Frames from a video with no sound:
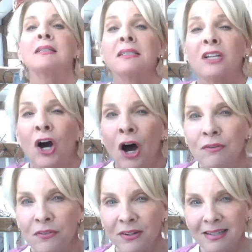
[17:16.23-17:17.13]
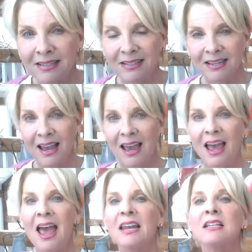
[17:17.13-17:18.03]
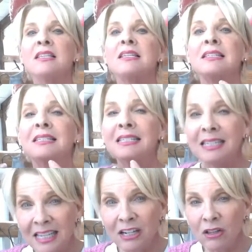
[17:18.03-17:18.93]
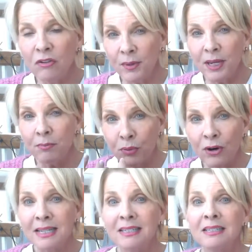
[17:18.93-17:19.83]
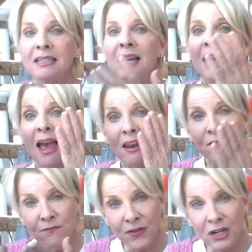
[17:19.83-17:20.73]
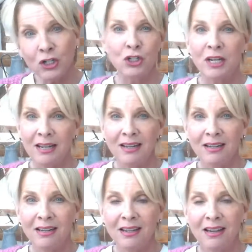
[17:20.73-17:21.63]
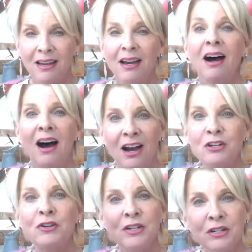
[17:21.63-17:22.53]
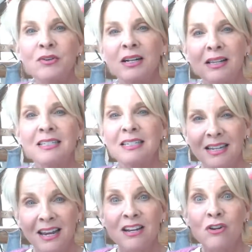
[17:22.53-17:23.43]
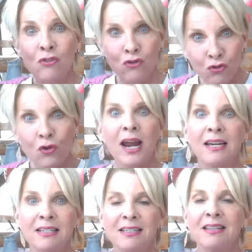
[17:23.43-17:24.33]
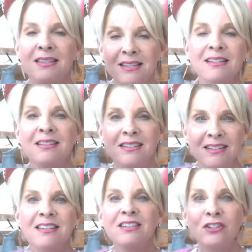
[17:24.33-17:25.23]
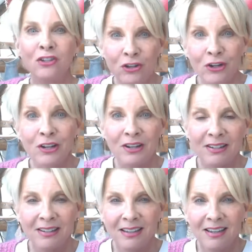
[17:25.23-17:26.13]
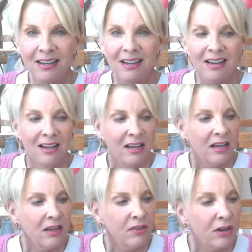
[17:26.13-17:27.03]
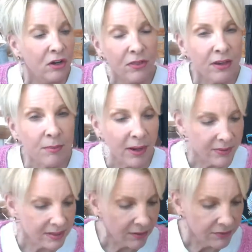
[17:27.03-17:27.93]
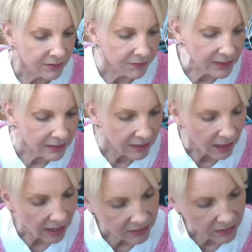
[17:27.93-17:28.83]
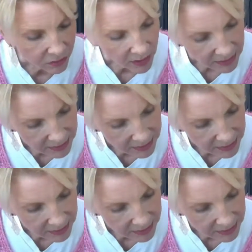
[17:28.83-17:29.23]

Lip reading: confidence and the skill of being present and functioning under an adrenalized state. Great. This is good. The good thing about the self-defense class was